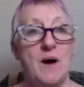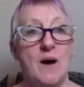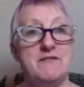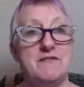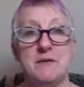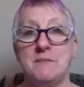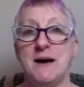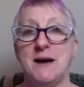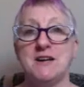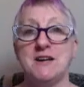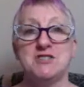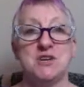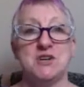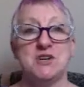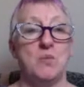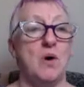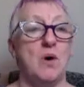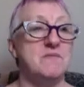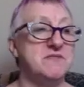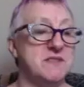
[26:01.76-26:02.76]
a magic
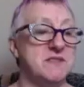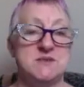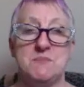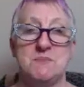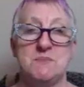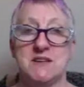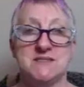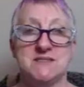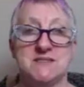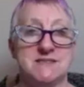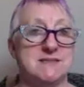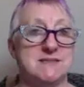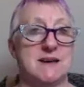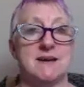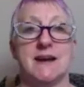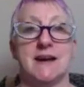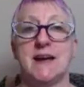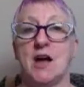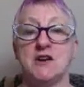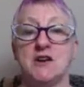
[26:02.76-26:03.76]
wand and this person's
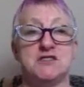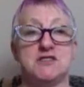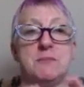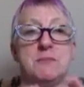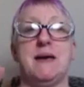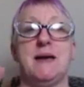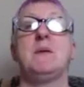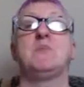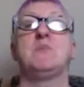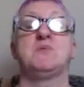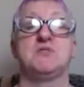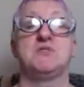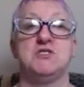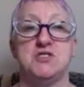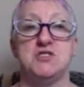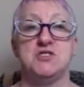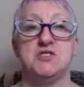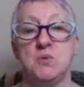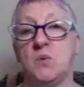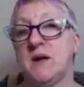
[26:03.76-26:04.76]
suddenly going to be able to
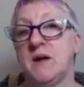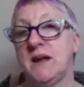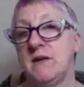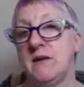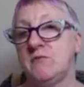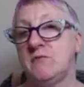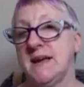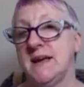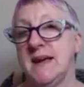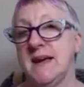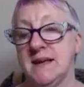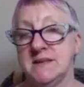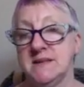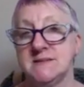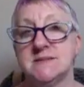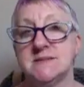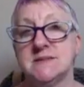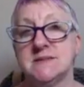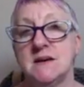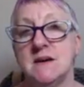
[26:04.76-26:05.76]
do whatever it
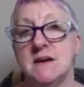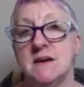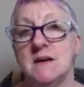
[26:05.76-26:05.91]
is.